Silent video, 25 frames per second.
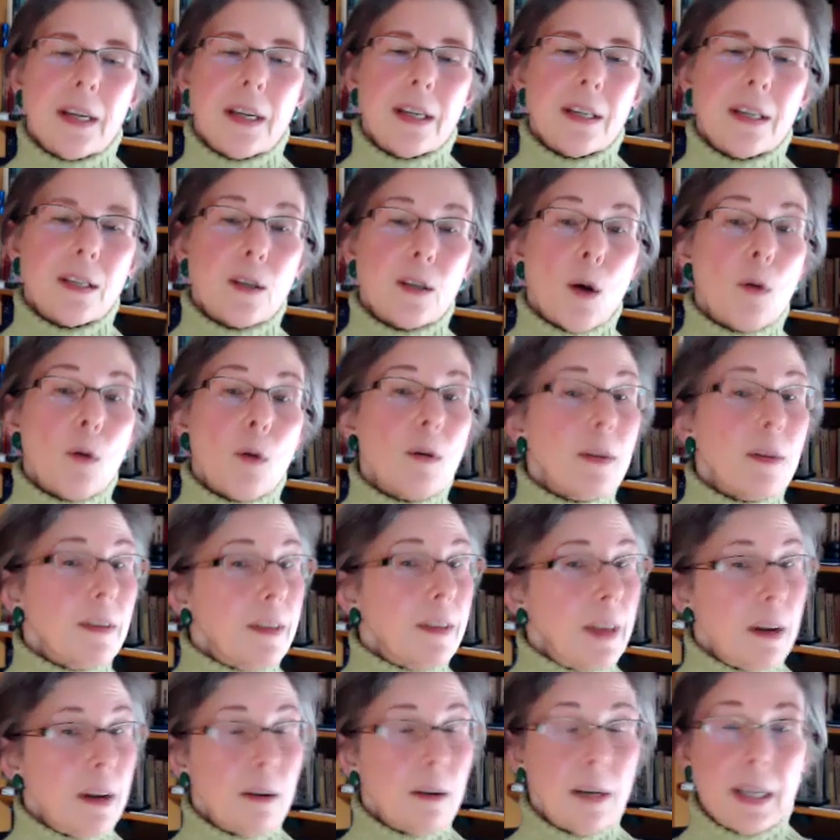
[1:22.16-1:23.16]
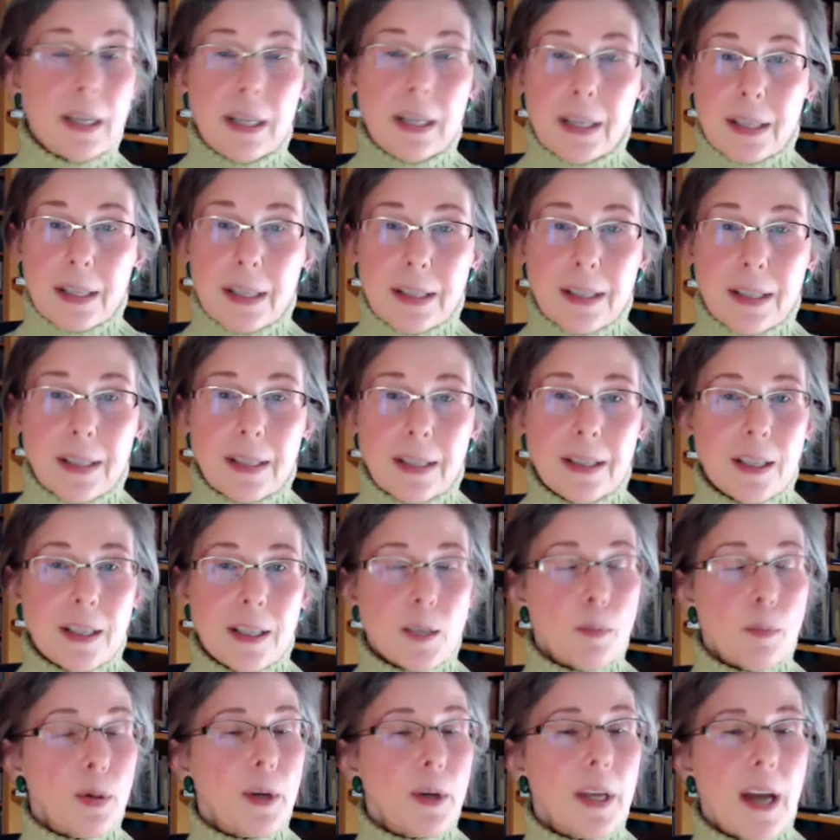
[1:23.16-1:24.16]
So there it is.
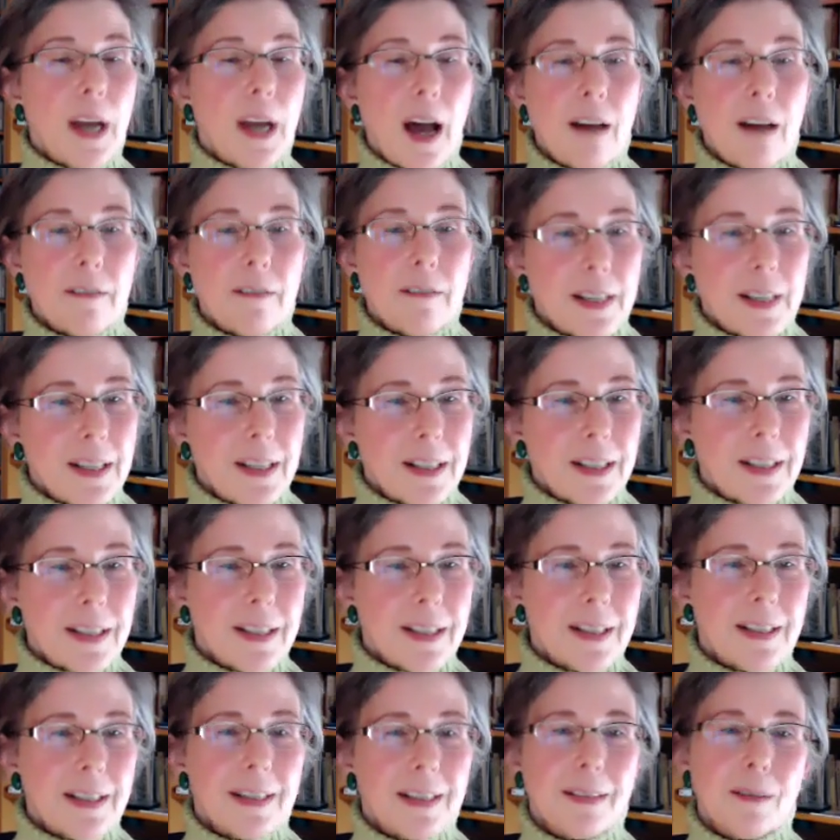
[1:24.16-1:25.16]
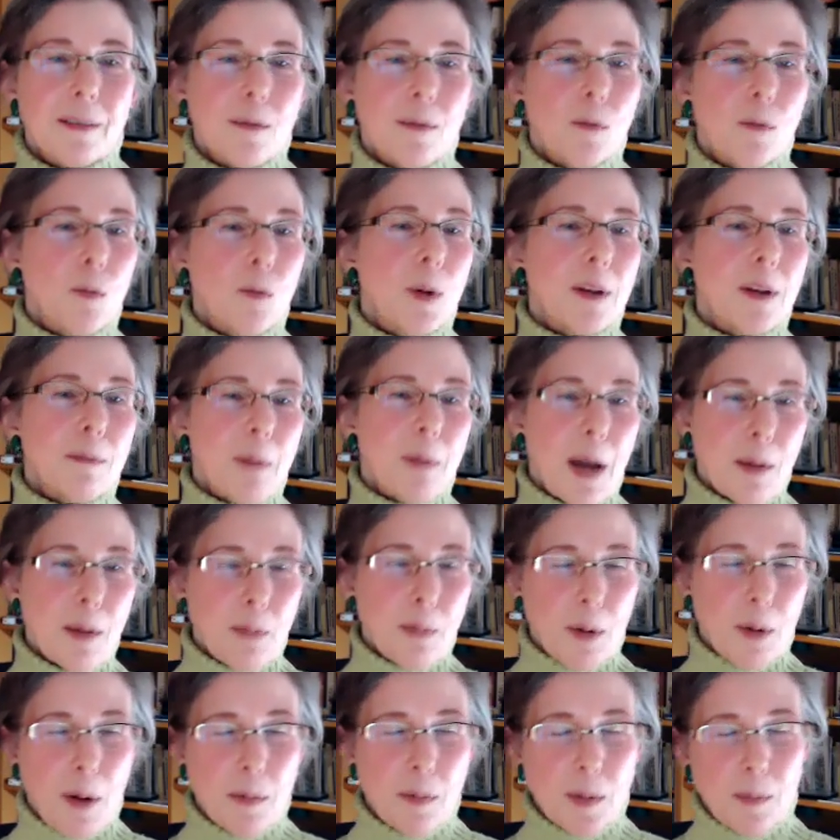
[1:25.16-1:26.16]
It's pretty obvious what my
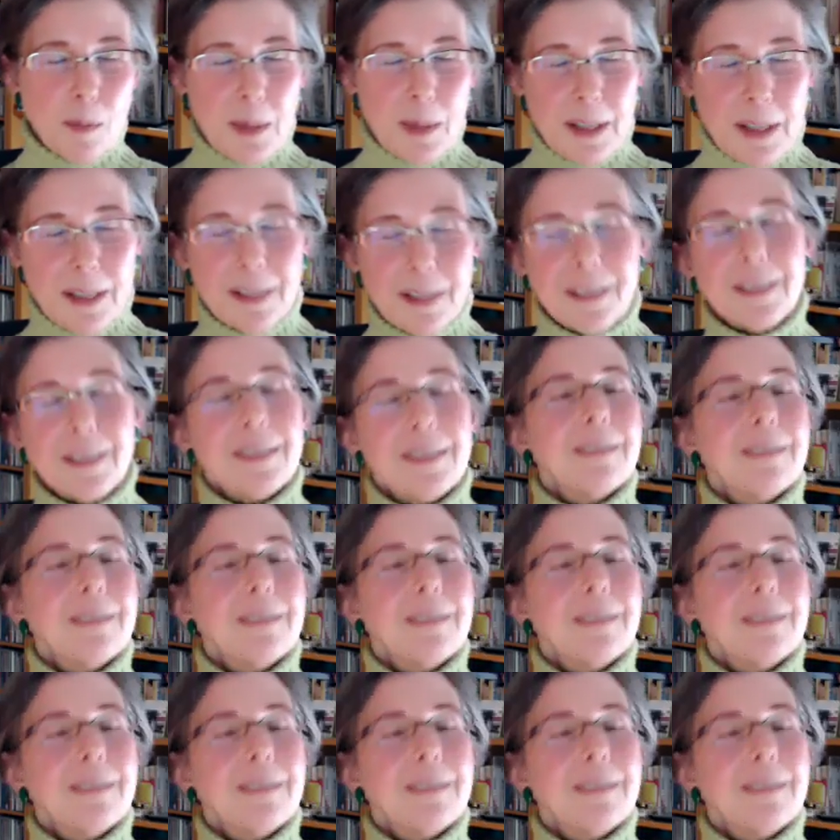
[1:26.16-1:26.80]
problem is.